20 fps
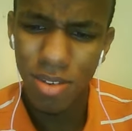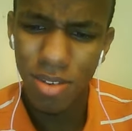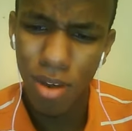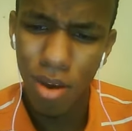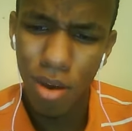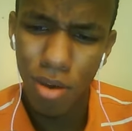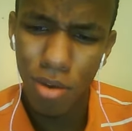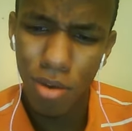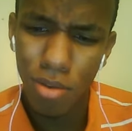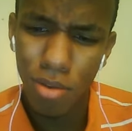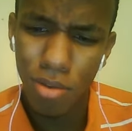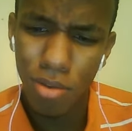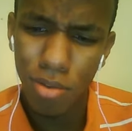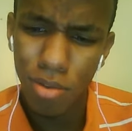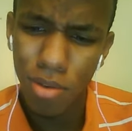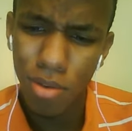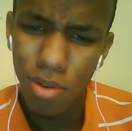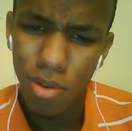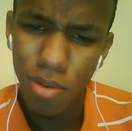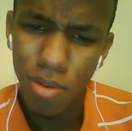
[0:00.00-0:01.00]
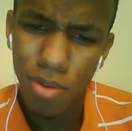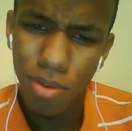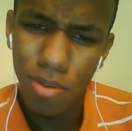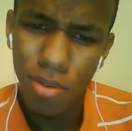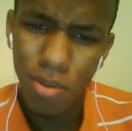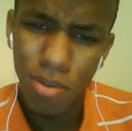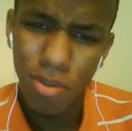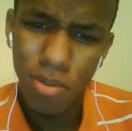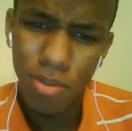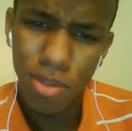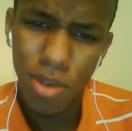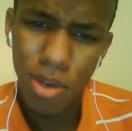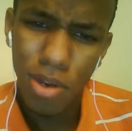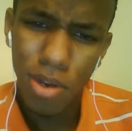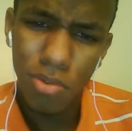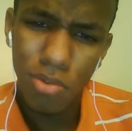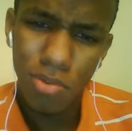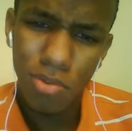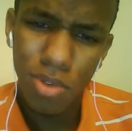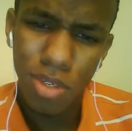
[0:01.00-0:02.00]
y'all.
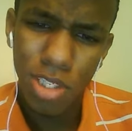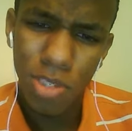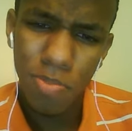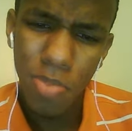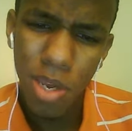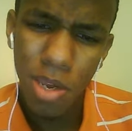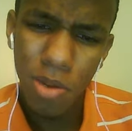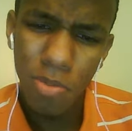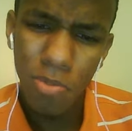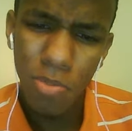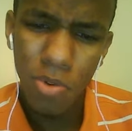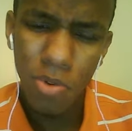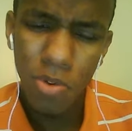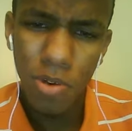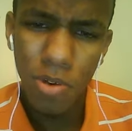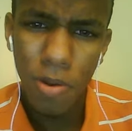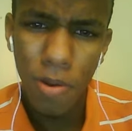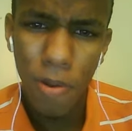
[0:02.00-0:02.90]
So expect more.